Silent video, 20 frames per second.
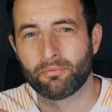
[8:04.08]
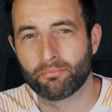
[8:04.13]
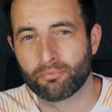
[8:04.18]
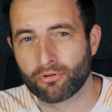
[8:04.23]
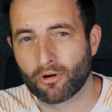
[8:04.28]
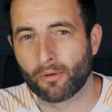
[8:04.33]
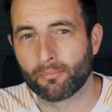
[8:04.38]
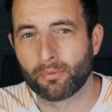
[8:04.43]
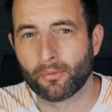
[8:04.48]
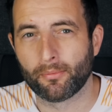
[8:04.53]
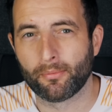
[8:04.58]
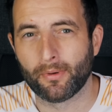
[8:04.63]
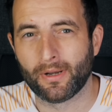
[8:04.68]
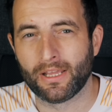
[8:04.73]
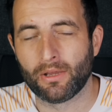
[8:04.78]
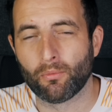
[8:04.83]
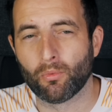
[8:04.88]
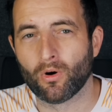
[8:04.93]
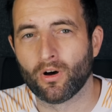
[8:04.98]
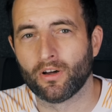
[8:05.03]

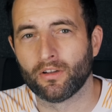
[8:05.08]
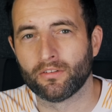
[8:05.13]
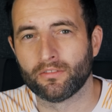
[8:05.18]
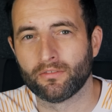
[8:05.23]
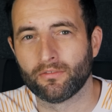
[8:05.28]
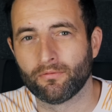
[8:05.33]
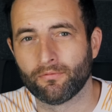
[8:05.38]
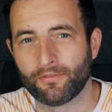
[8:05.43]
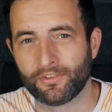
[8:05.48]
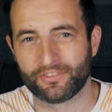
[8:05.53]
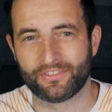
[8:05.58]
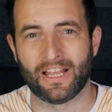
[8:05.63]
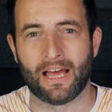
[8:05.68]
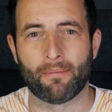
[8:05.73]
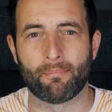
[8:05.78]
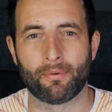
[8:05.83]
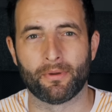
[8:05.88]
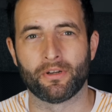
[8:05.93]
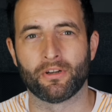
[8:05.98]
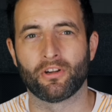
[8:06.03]
probably what
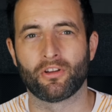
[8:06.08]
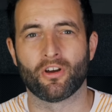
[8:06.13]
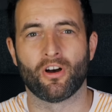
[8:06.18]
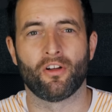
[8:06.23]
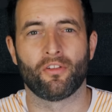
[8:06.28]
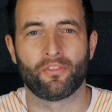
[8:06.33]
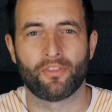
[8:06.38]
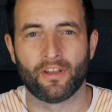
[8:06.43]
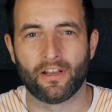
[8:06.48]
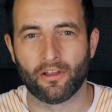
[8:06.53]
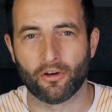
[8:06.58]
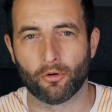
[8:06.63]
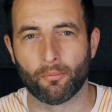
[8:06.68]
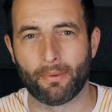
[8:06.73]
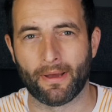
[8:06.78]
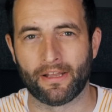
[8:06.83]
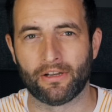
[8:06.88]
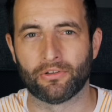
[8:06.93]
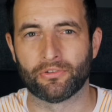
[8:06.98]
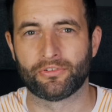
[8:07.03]
Verstappen got the little
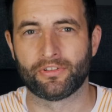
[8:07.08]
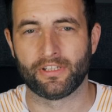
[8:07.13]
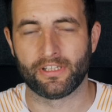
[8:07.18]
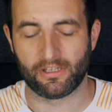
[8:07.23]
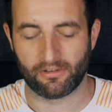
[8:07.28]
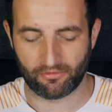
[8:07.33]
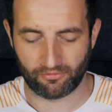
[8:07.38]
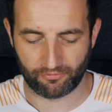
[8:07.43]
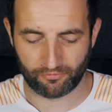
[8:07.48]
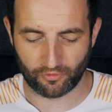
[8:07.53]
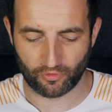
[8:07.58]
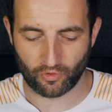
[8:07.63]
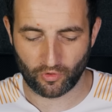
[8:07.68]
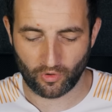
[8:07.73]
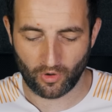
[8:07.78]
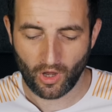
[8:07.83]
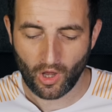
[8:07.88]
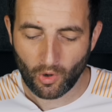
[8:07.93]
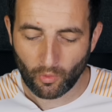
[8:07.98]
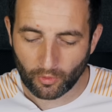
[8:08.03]
penalty
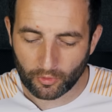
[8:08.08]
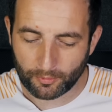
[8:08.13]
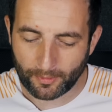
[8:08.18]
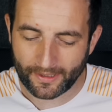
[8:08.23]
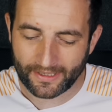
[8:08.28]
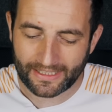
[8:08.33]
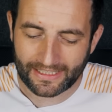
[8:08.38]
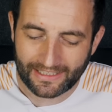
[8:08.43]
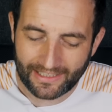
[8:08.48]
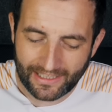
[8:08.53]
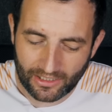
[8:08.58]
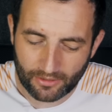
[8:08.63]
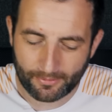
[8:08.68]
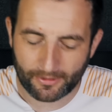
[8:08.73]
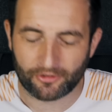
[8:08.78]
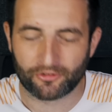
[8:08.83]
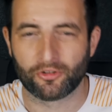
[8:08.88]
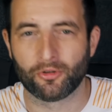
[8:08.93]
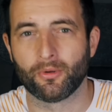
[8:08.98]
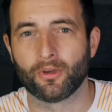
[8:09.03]
for, was being a little
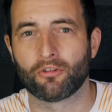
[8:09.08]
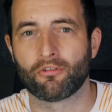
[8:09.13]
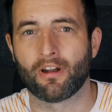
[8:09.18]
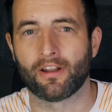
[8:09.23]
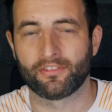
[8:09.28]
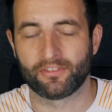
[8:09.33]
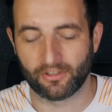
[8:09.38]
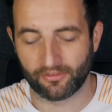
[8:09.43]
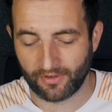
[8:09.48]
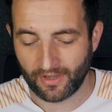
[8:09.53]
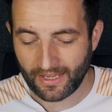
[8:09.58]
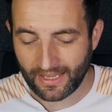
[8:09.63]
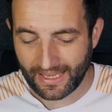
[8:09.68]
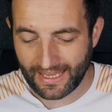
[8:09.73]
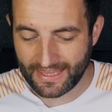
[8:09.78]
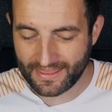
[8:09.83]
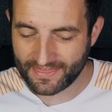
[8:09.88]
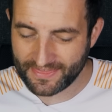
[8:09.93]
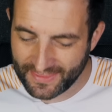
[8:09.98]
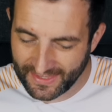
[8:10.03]
bit too aggressive
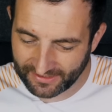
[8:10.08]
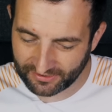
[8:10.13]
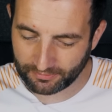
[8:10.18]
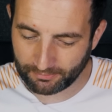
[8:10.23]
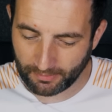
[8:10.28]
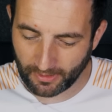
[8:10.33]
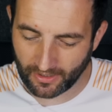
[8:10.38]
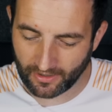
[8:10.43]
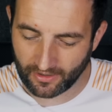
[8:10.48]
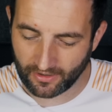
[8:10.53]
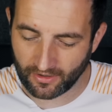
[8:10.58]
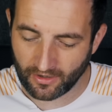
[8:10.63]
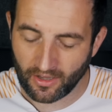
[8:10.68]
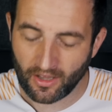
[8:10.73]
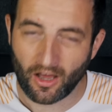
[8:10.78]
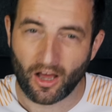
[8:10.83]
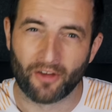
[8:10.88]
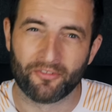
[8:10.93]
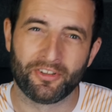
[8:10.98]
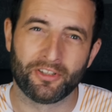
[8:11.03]
in this part
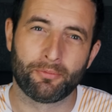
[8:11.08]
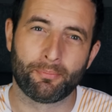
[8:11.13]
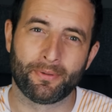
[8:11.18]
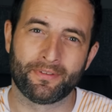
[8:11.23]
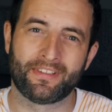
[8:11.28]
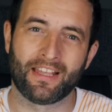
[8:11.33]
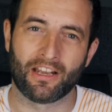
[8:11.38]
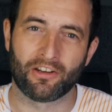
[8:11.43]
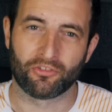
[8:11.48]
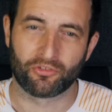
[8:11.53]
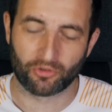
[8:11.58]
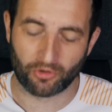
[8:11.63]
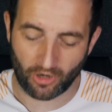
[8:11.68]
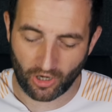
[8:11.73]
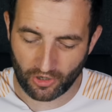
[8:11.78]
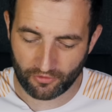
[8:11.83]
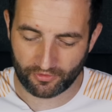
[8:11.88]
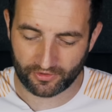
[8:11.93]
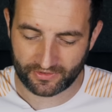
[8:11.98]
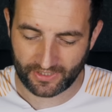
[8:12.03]
of his potential
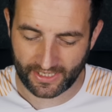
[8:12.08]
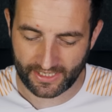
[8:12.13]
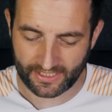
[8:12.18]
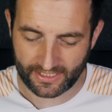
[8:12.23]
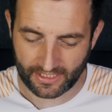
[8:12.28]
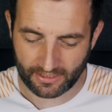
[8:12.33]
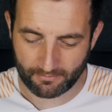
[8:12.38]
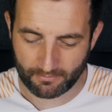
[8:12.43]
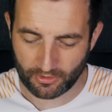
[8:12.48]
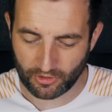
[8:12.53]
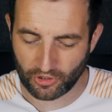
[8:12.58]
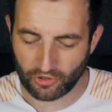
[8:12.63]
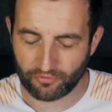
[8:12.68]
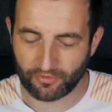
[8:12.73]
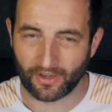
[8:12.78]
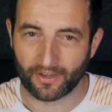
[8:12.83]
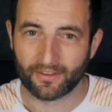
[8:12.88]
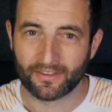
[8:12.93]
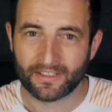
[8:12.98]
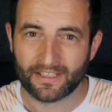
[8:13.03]
overtaking
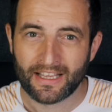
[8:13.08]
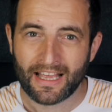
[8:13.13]
manoeuvre.